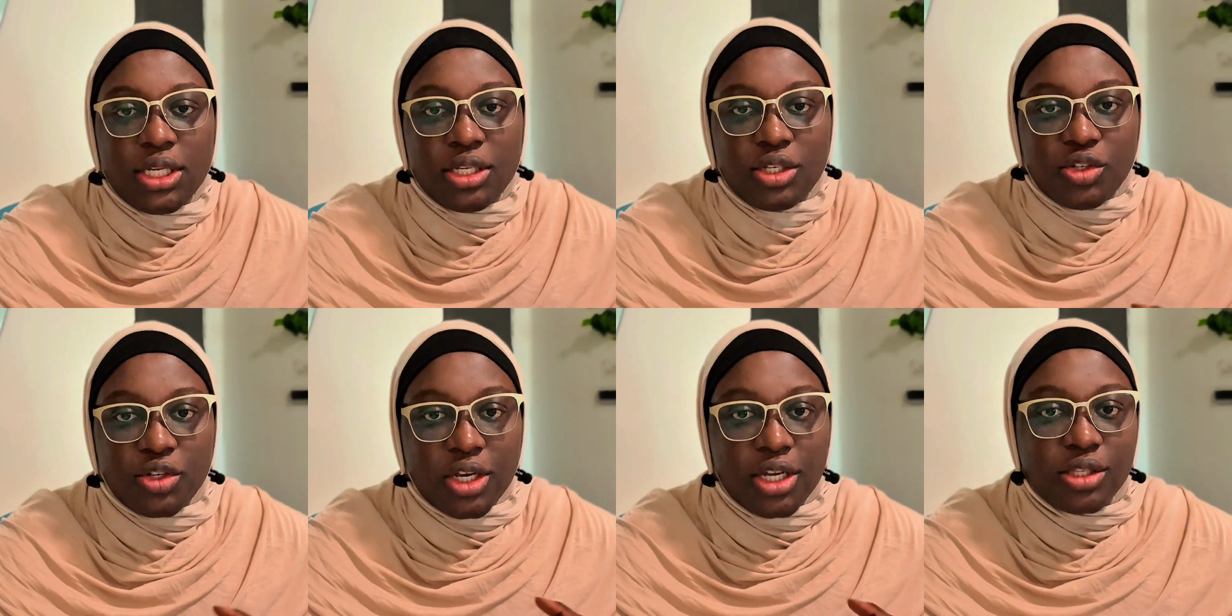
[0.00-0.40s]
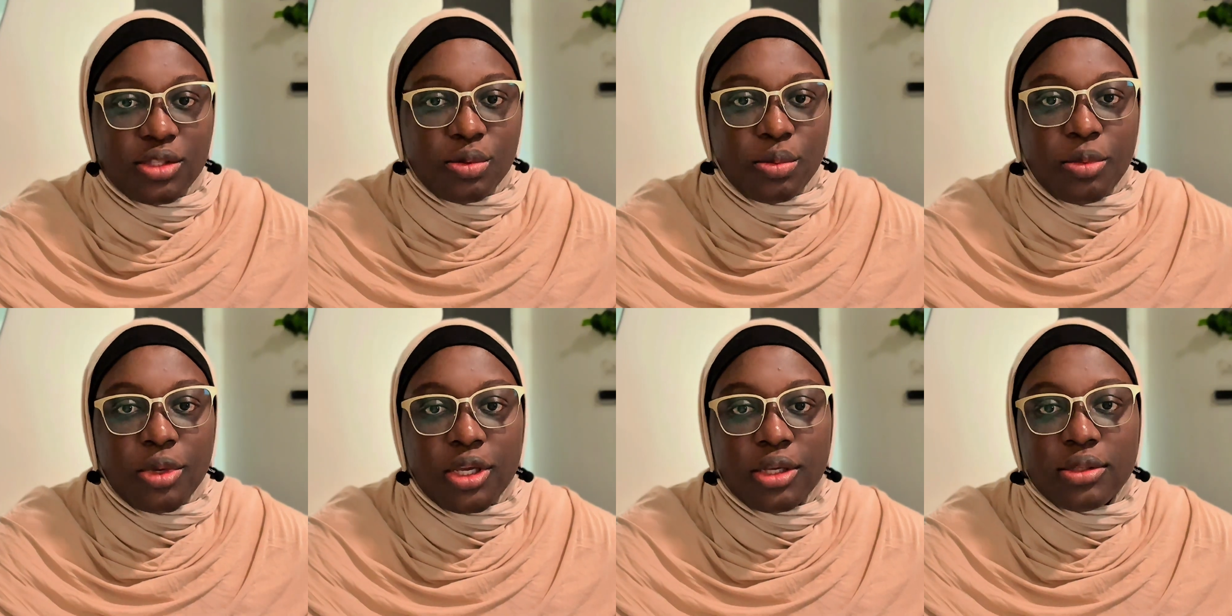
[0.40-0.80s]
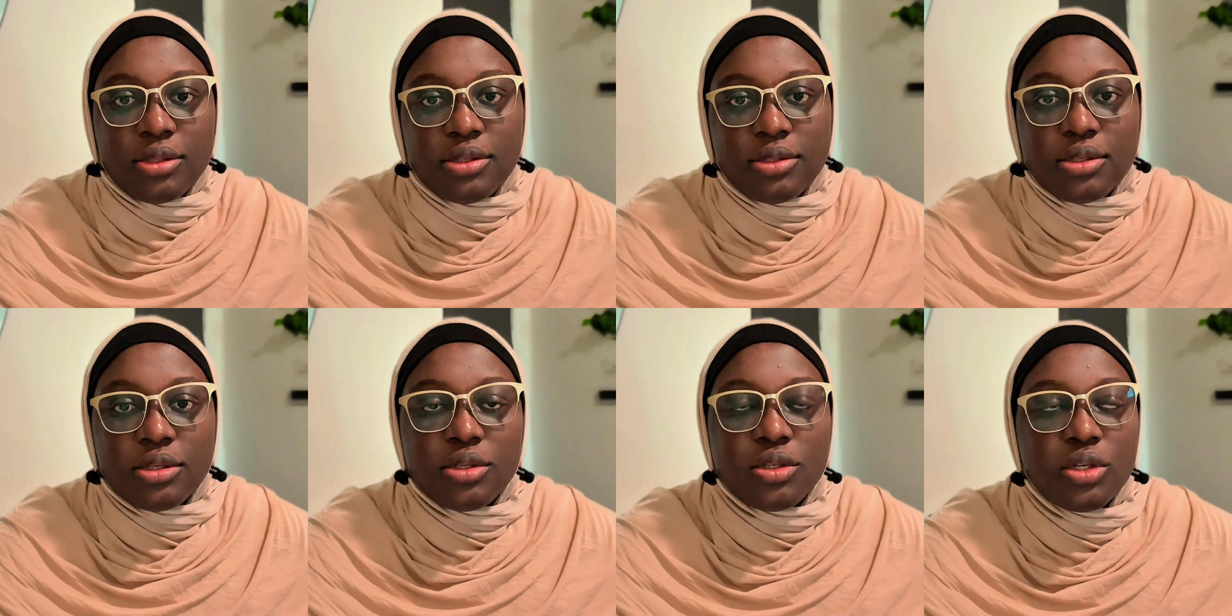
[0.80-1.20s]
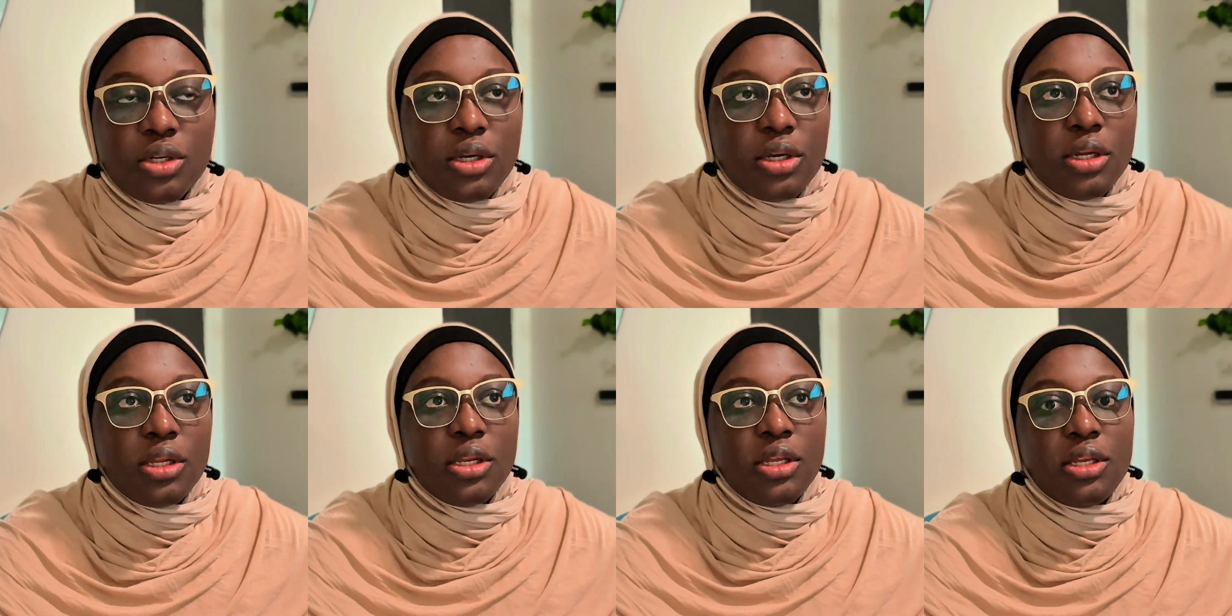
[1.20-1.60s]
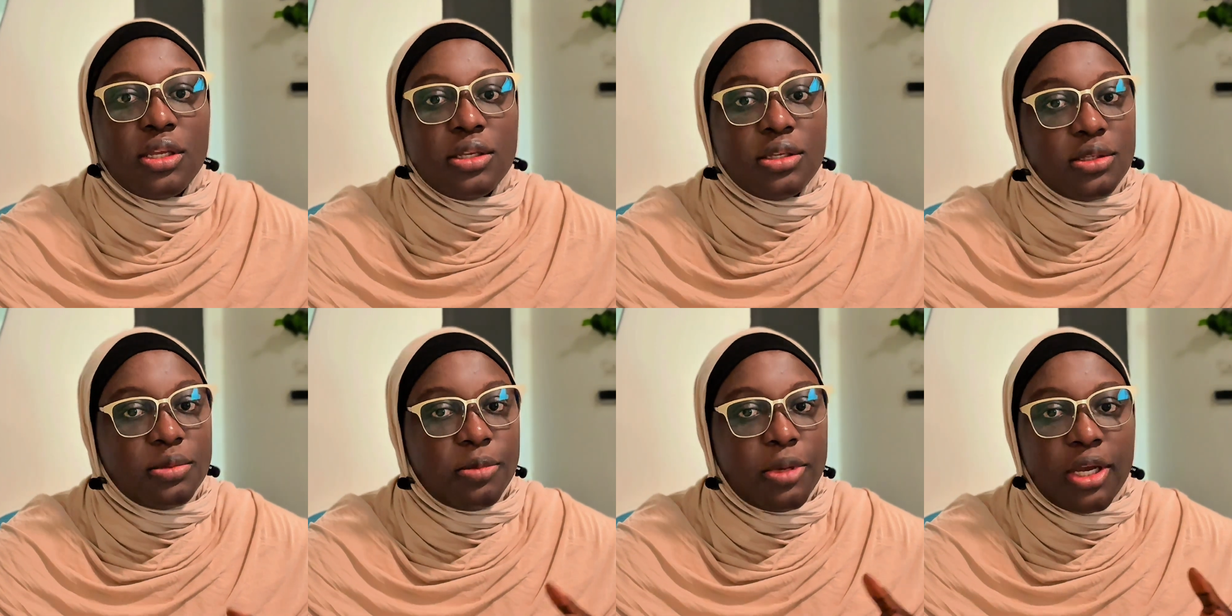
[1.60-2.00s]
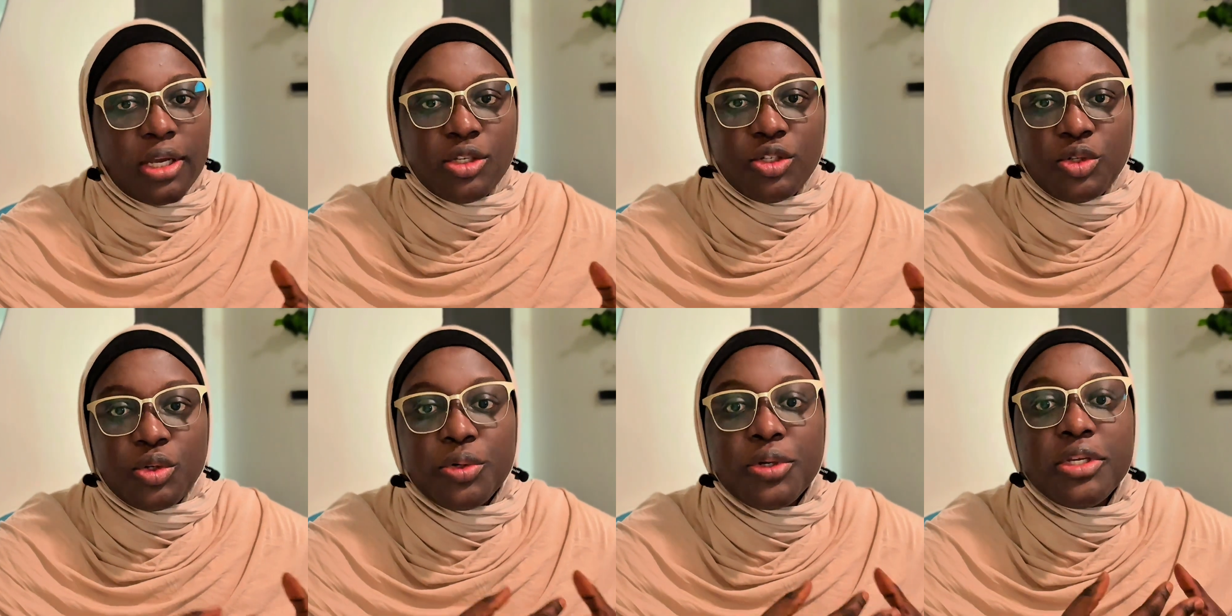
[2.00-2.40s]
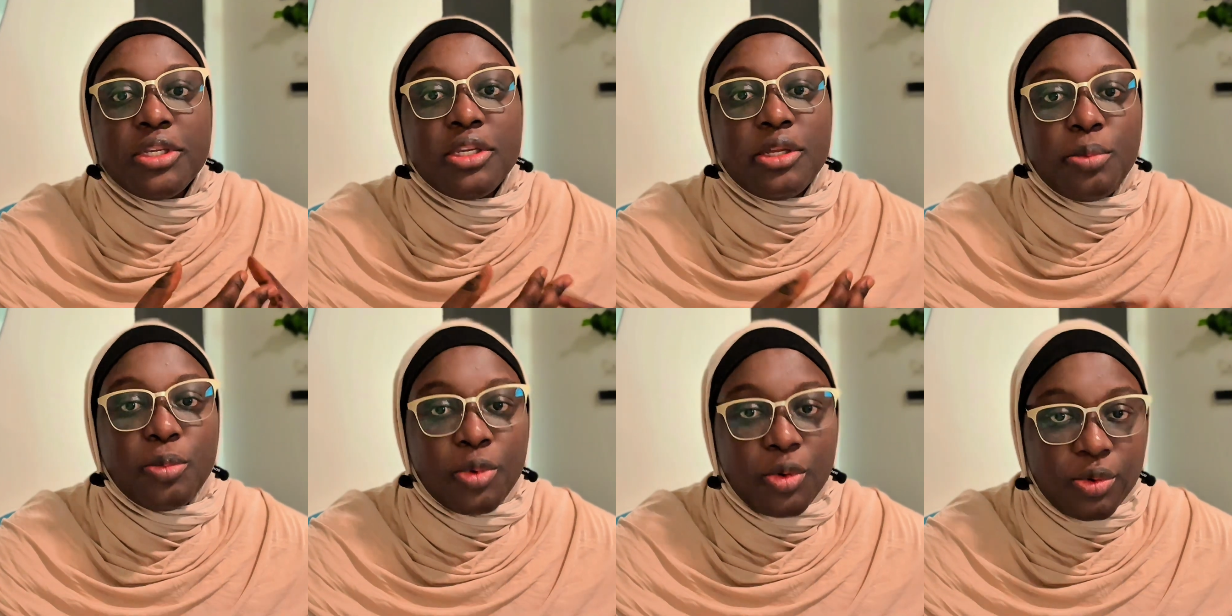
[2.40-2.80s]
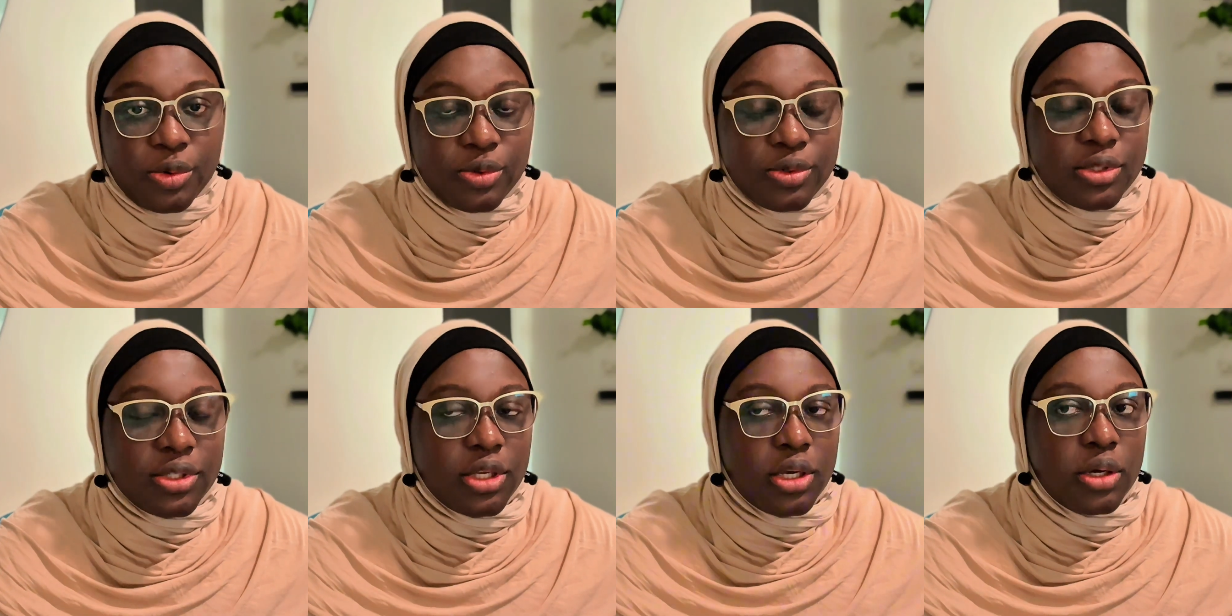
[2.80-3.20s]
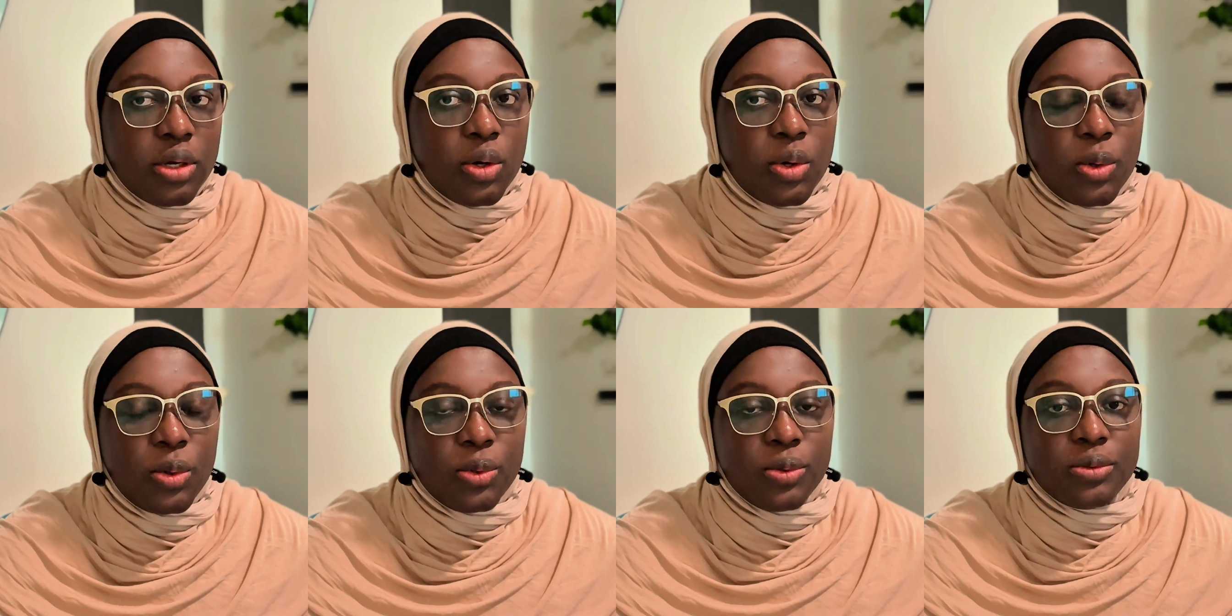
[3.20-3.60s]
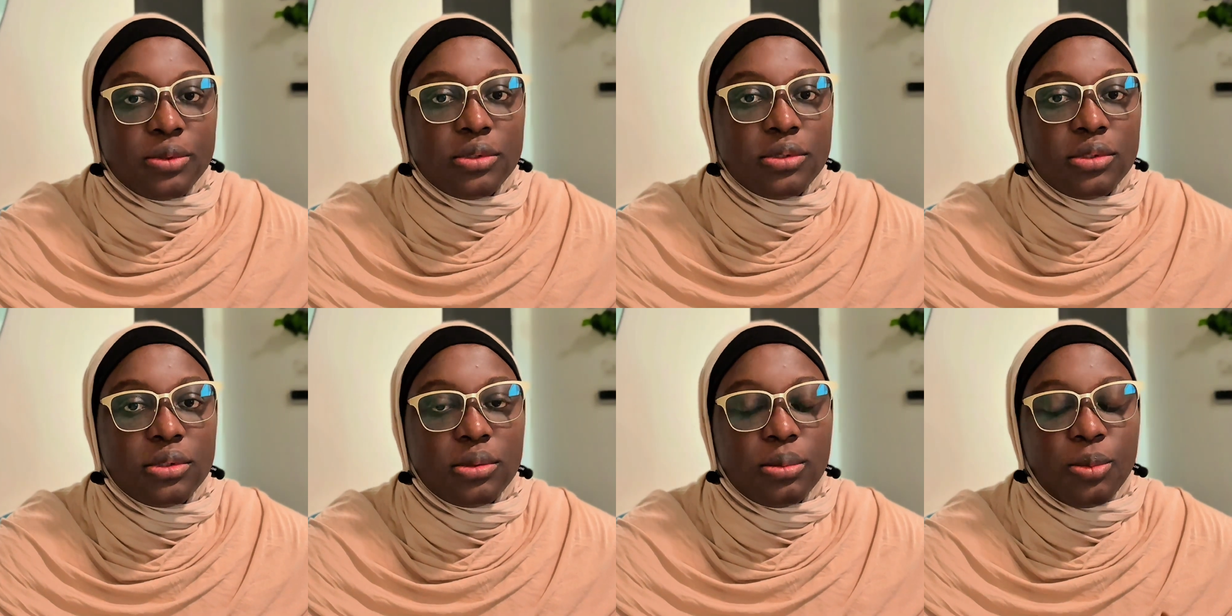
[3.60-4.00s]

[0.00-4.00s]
try to make decision is by drawing the pros and cons.